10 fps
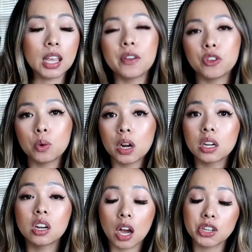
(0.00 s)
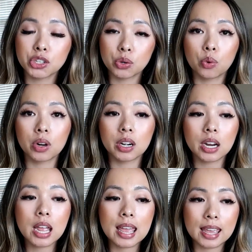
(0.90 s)
If you are not
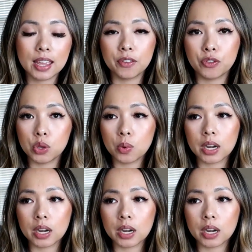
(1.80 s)
sure if you